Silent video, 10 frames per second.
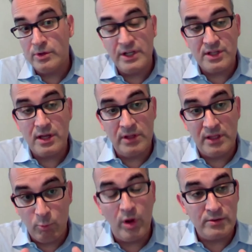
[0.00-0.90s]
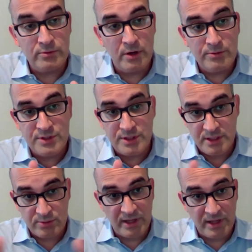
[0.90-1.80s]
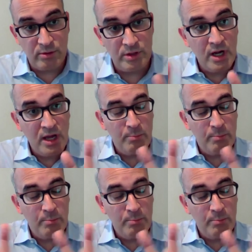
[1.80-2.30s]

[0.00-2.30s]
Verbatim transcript: it's not really one Crohn's disease right there are